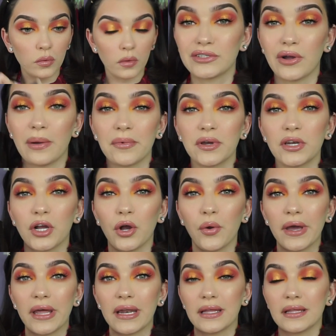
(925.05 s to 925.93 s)
So I'm gonna
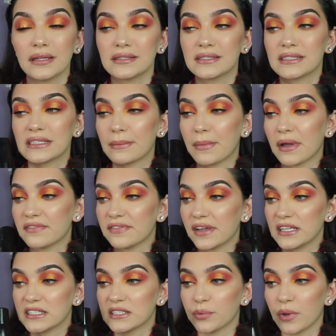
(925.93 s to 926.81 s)
go ahead and set my
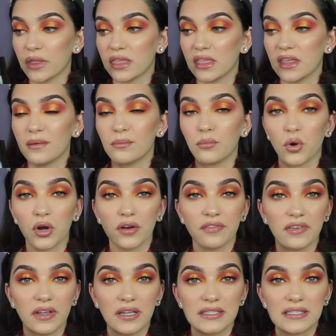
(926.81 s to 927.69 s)
face with the
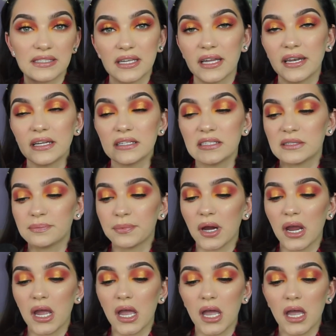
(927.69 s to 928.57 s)
Morphe setting
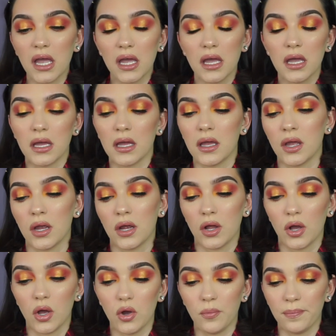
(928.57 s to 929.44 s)
spray,
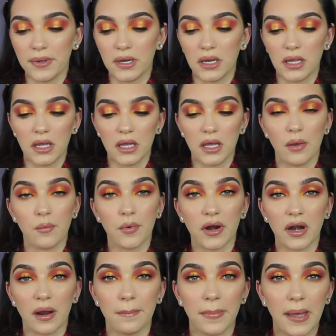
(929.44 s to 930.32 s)
open it, and
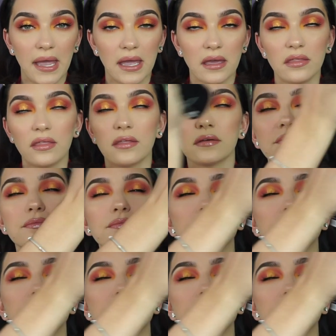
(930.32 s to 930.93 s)
we're gonna bathe.